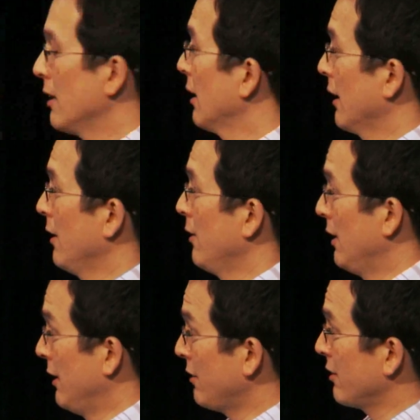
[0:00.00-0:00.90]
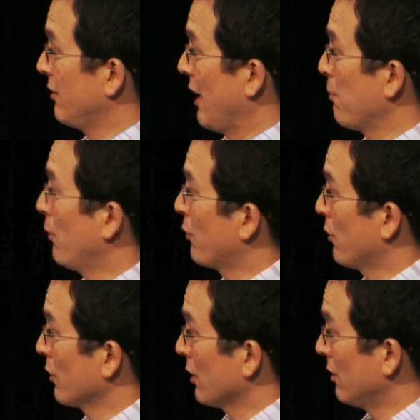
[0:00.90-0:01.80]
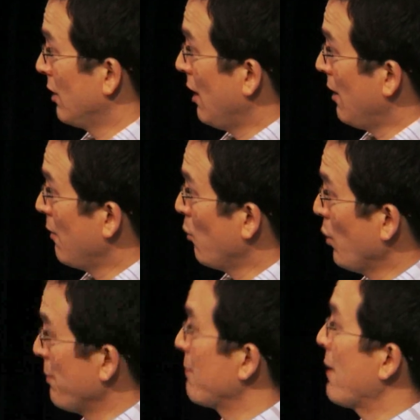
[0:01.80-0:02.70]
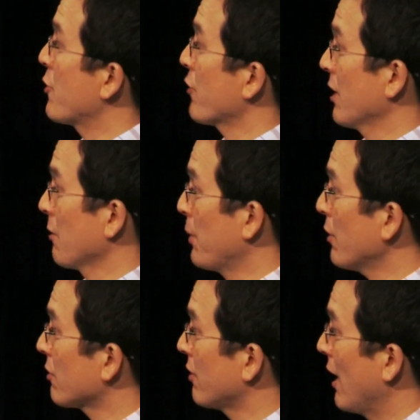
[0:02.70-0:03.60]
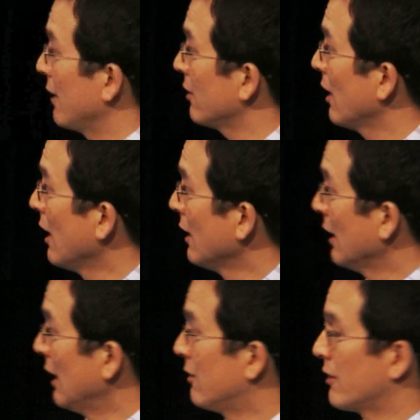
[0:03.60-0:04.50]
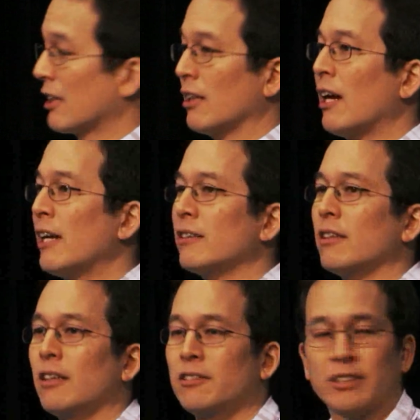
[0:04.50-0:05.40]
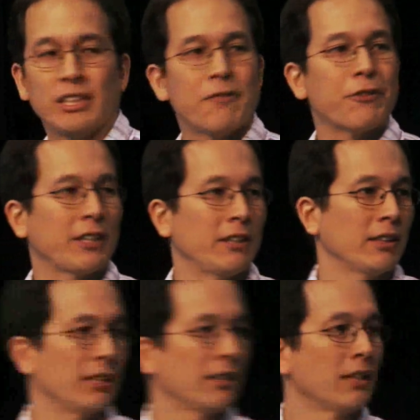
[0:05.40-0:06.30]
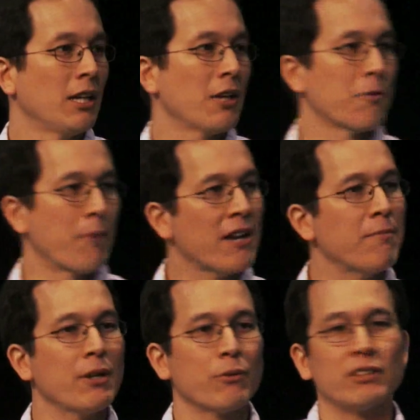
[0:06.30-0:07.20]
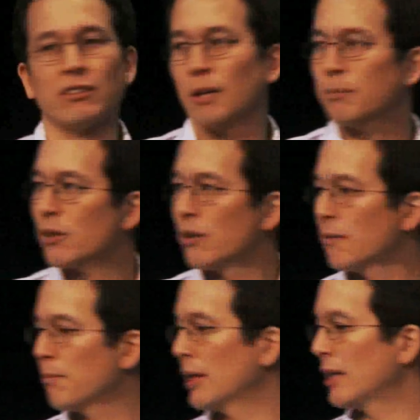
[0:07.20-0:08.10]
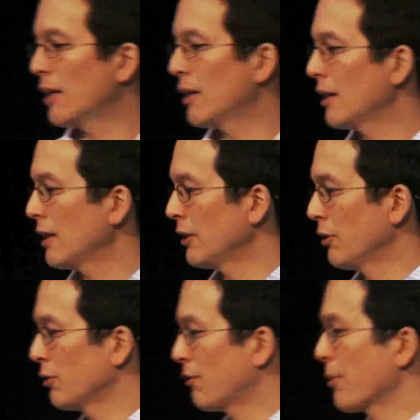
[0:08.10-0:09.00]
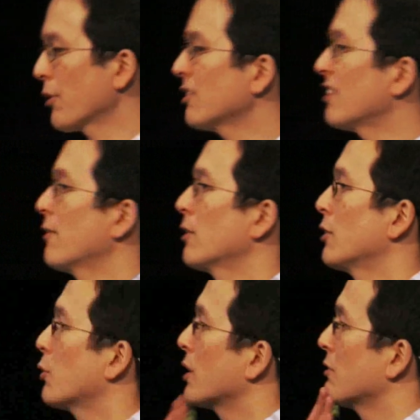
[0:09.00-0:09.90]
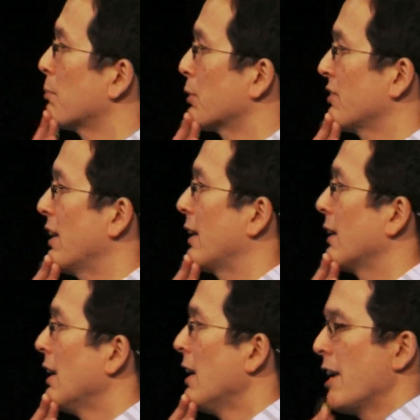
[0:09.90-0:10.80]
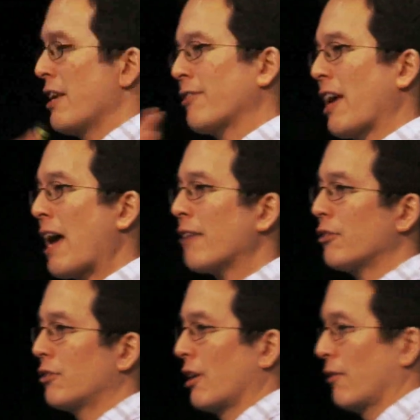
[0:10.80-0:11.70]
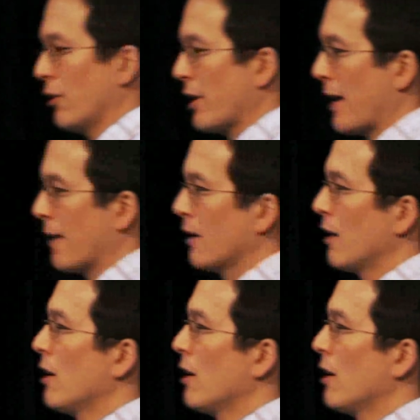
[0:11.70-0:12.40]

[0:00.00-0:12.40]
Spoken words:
like in this example, for women majoring in computer science, it's declined significantly. There might have been a recent upturn, but it's from 37 to 20%. And you have to ask yourself, okay,